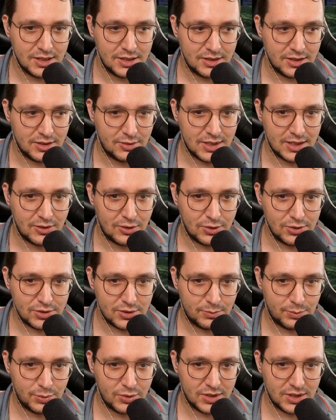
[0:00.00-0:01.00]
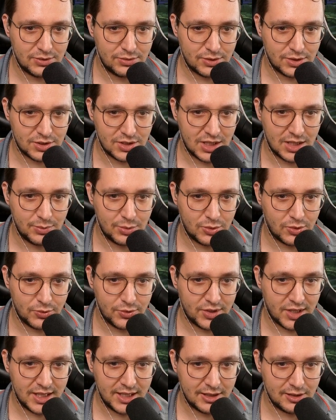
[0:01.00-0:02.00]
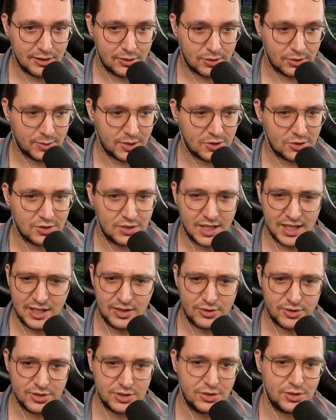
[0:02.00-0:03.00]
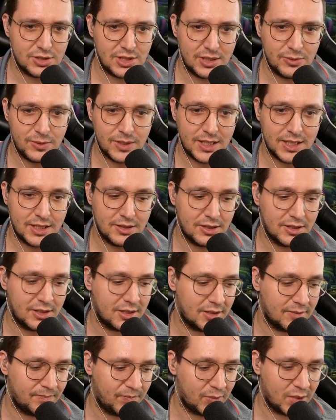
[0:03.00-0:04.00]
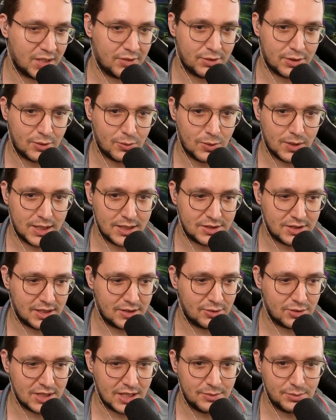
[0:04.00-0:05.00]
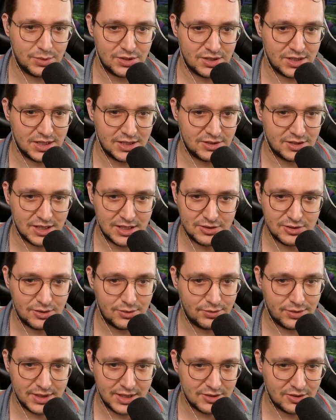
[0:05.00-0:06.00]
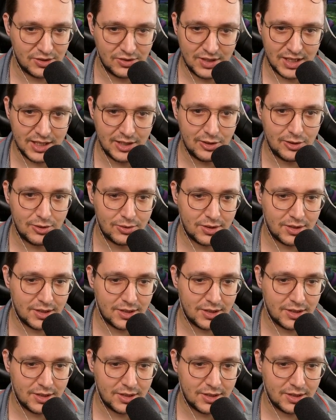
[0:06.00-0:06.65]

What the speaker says: you can also put this, for example, on dialogue, because dialogue is usually where when you have a quest and those NPCs says something, that's the dialogue